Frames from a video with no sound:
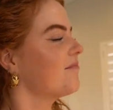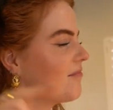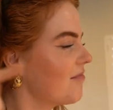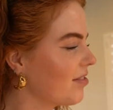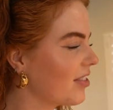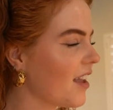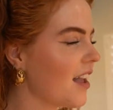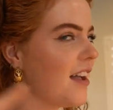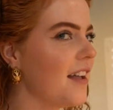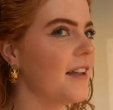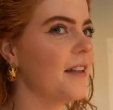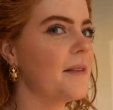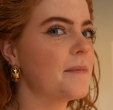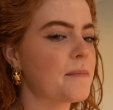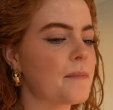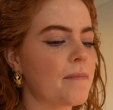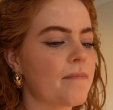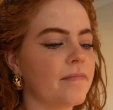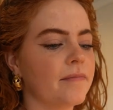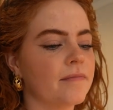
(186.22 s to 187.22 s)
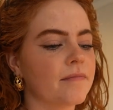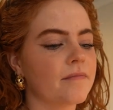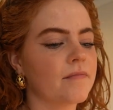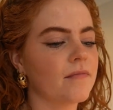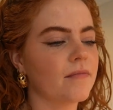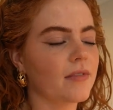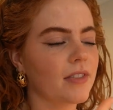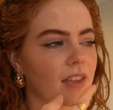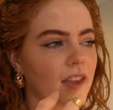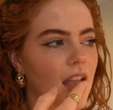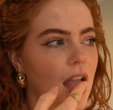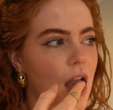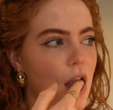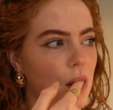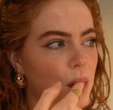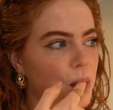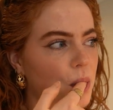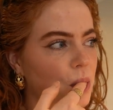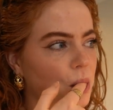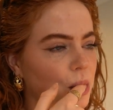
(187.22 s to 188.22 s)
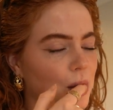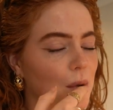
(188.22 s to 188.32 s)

And then what, you just leave her? You come here?